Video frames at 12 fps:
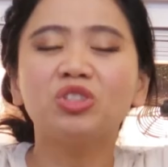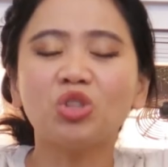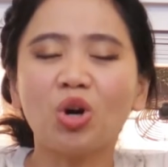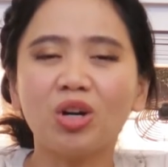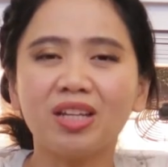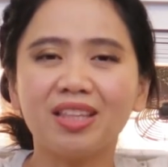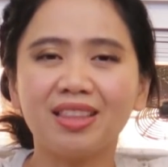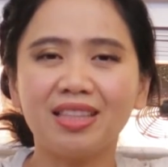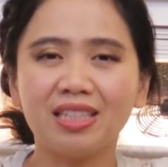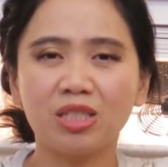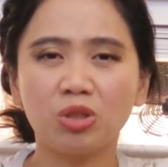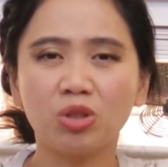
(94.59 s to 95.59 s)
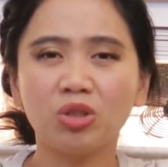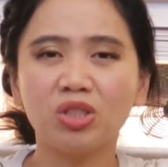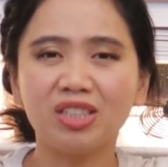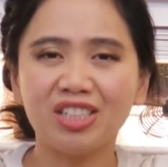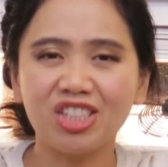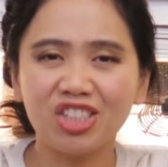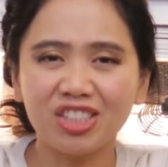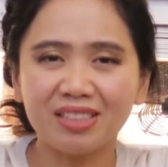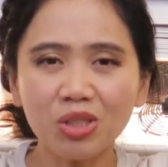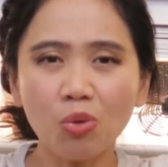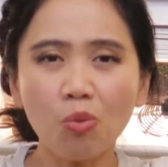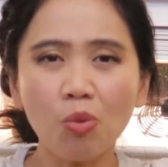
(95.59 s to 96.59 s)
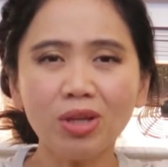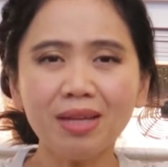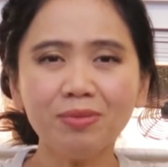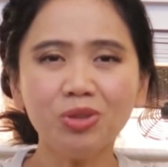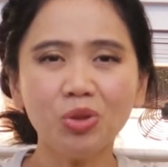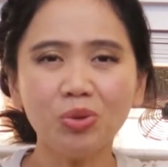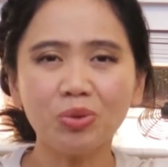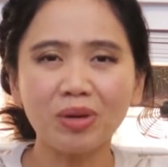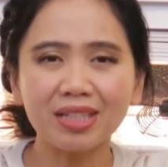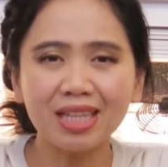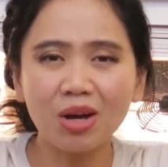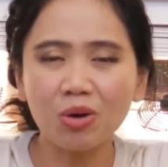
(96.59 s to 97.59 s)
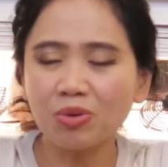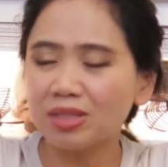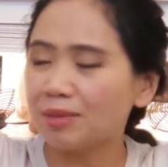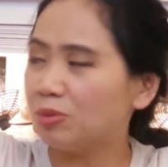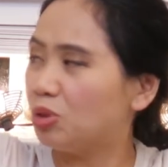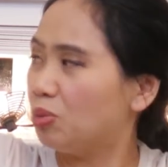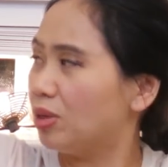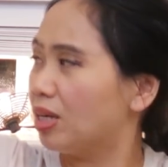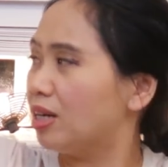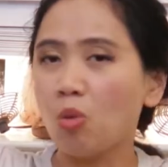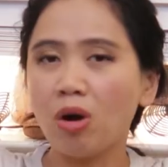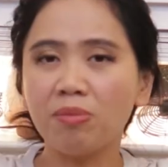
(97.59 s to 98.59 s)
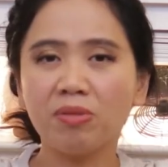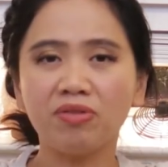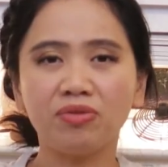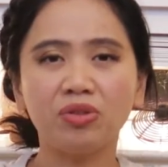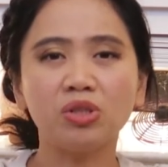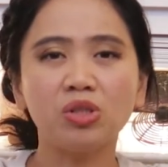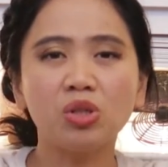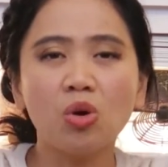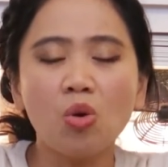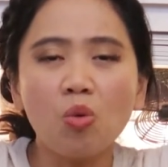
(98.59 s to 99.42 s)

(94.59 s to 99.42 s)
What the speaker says: target this condition. So what I'm doing right now is I'm doing a warm-up first.